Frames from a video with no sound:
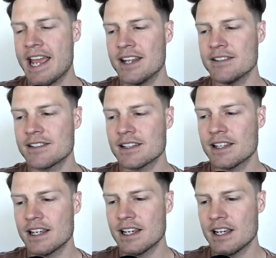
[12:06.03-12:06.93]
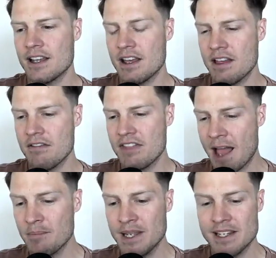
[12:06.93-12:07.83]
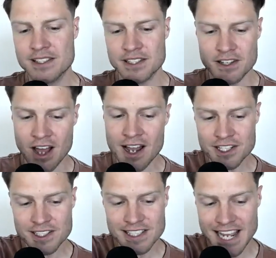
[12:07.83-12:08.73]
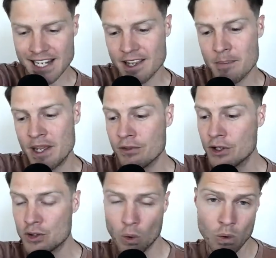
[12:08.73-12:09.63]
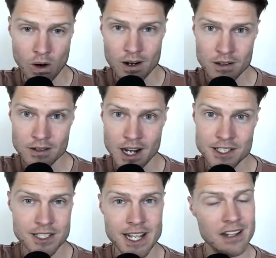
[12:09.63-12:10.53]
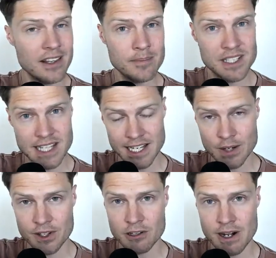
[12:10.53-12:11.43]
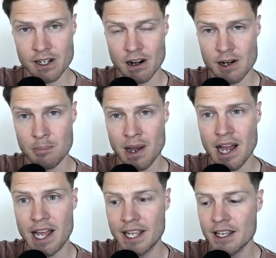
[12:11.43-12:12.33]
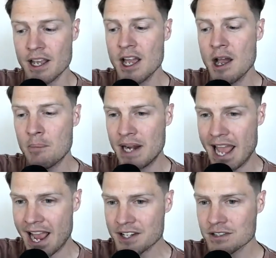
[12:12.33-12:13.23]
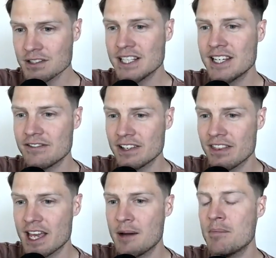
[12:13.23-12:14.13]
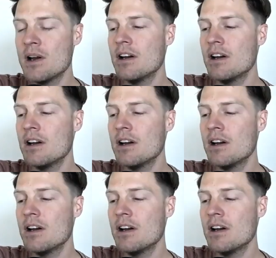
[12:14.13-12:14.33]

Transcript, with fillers: And that means not just getting them in the door, not just getting them to take out their credit card and buy, but actually giving them,